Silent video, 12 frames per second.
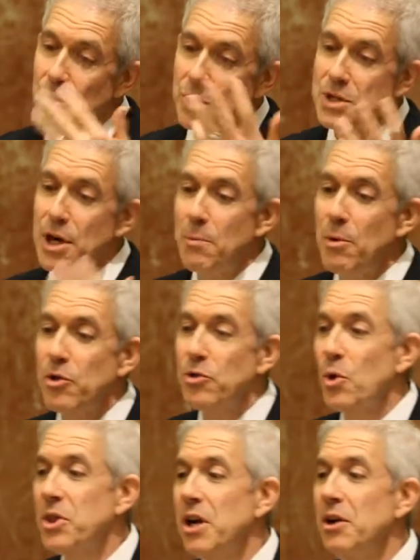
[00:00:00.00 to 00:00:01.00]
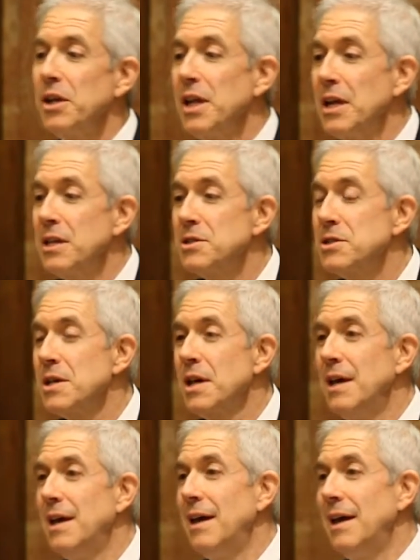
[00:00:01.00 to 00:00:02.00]
Louise and I are both North Carolinians,
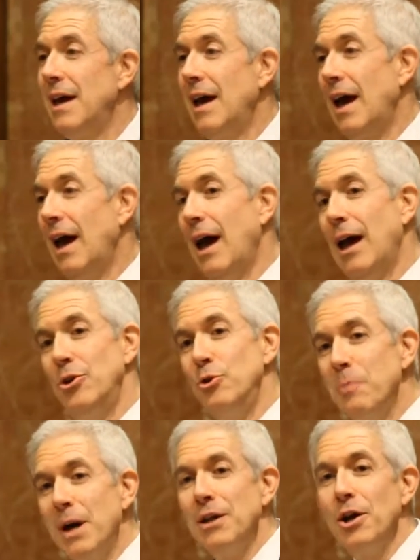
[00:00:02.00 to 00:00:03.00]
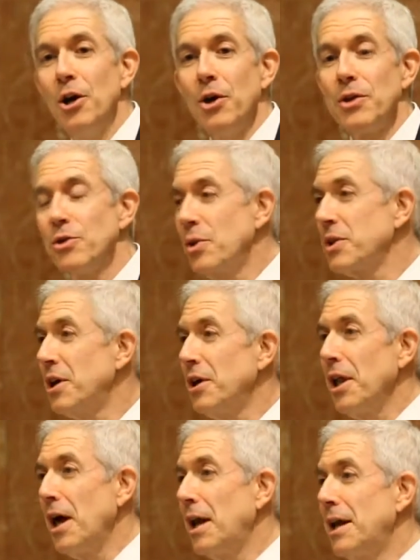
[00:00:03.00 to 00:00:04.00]
and you may know that North
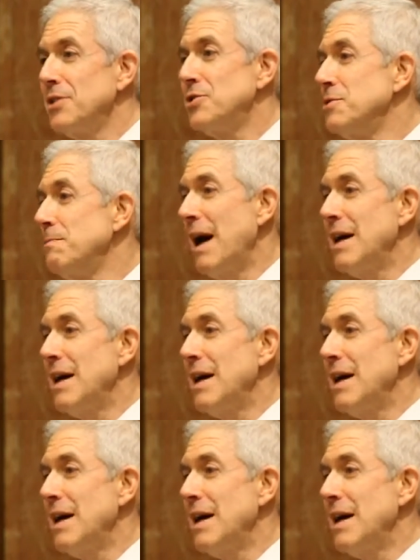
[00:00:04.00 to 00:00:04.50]
Carolina has just